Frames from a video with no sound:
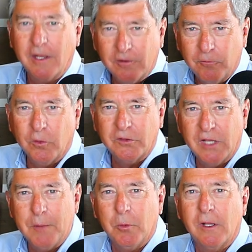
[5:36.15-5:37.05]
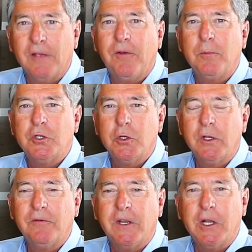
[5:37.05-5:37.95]
Like, for example, if I'm
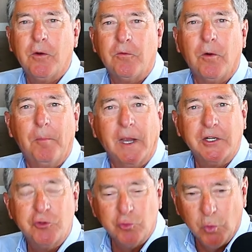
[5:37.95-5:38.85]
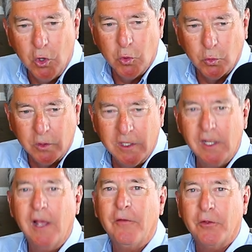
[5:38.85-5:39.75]
shooting video from my drone,